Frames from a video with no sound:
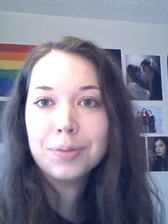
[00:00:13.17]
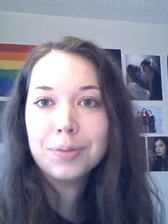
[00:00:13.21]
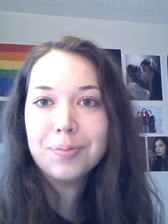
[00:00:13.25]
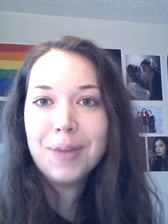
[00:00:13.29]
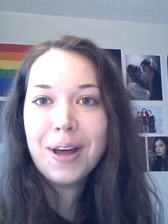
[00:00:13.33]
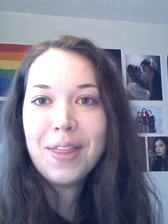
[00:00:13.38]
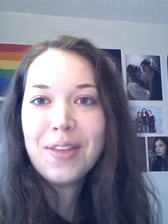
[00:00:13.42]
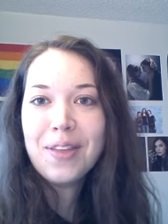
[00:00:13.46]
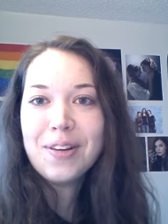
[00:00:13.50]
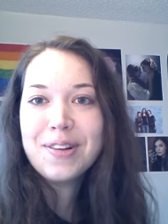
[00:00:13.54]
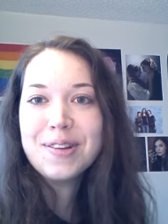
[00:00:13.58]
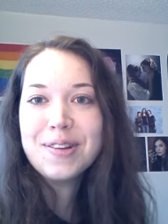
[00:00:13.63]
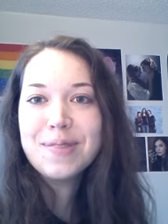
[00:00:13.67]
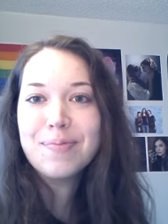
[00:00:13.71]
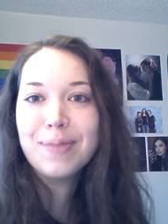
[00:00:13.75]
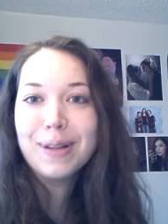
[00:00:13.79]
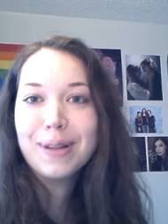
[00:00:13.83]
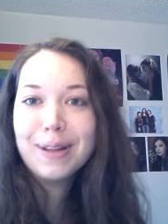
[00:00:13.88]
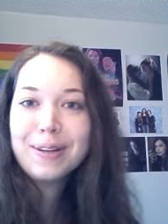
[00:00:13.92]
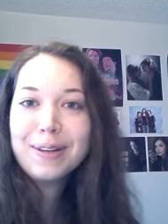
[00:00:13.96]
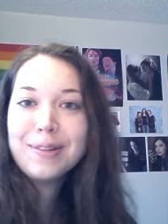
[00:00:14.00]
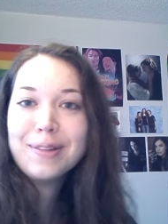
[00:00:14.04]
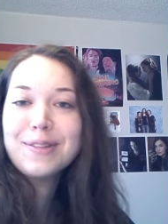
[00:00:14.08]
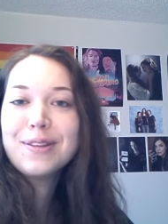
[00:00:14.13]
Mother's
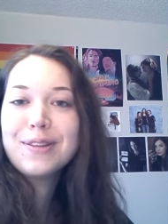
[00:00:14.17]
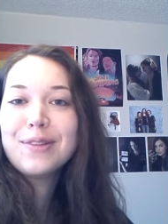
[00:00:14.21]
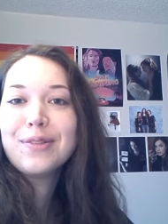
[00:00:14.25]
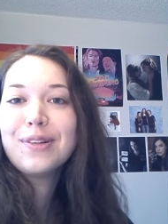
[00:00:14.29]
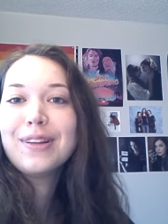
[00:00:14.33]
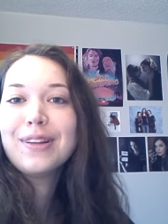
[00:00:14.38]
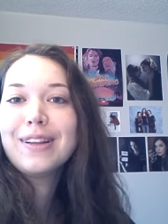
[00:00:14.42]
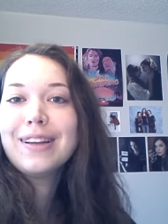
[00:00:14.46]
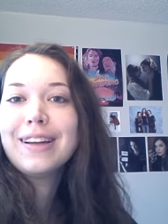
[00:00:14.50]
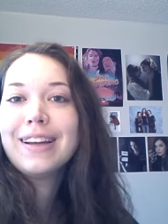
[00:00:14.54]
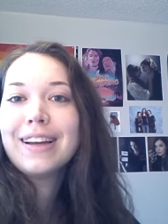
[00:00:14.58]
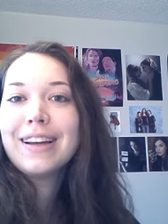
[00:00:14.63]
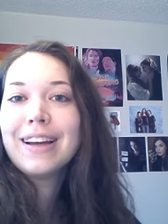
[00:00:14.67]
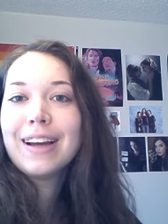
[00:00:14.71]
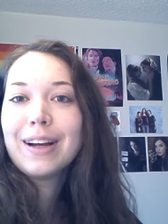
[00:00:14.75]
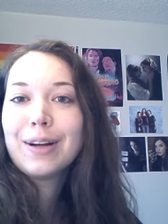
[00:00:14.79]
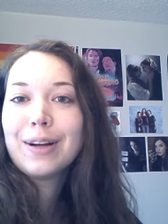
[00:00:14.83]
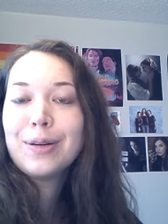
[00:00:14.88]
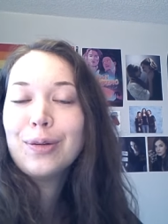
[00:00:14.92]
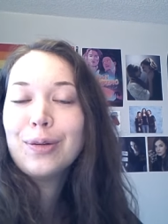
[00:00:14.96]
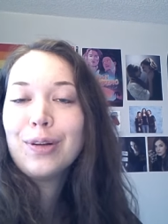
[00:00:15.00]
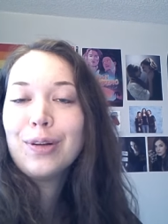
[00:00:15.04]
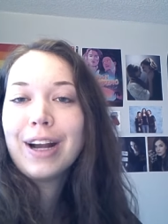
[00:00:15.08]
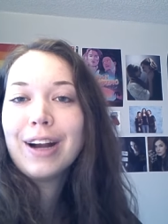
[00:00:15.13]
Milk, who's a really uh,
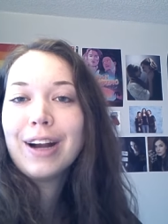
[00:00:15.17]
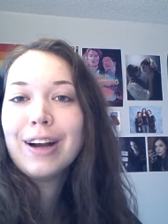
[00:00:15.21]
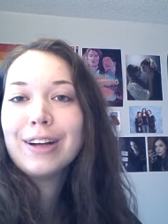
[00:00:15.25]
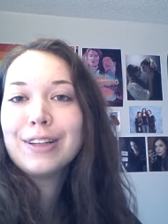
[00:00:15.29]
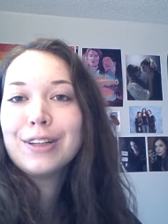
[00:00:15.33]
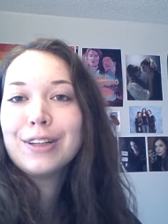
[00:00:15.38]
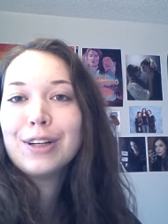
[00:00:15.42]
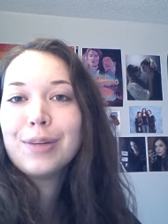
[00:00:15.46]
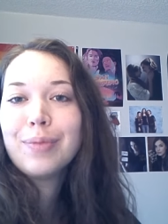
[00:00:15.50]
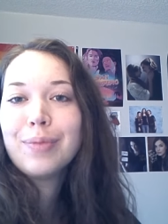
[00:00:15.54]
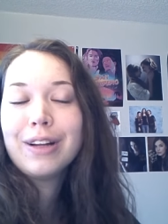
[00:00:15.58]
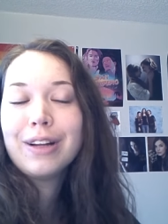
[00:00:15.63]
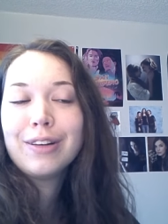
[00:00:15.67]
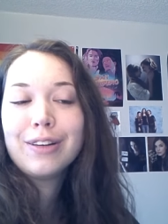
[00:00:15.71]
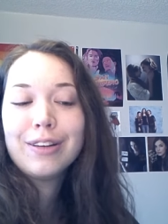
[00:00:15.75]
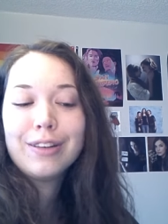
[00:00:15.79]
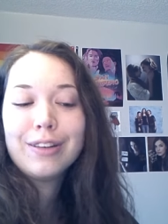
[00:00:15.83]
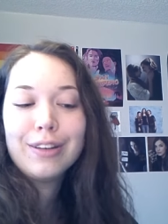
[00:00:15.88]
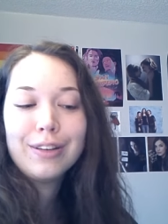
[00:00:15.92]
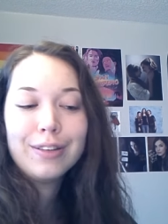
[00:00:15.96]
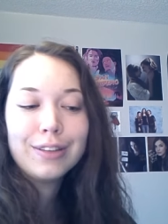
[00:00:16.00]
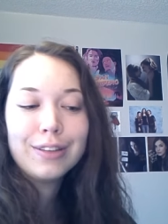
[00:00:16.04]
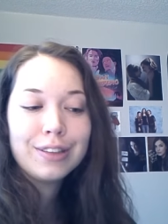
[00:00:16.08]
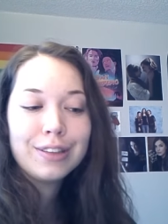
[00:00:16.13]
cool character to be
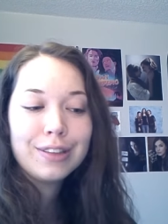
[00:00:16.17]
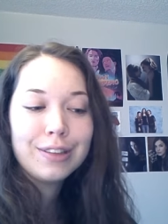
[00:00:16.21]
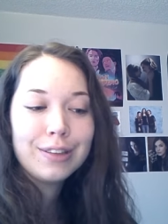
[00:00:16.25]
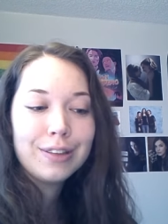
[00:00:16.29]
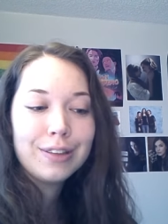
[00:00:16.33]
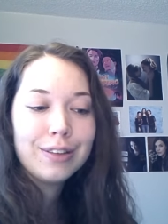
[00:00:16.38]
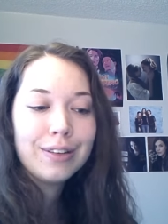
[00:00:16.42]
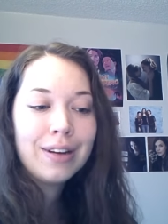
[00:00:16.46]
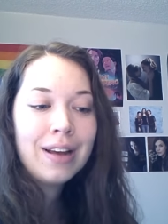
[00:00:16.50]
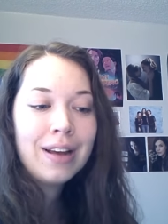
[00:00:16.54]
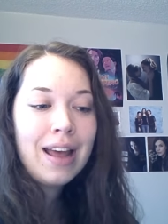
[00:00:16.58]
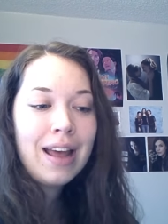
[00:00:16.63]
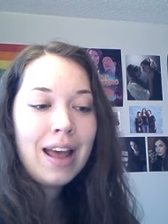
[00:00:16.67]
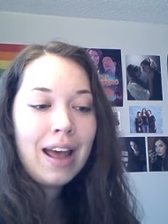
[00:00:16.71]
introduced to.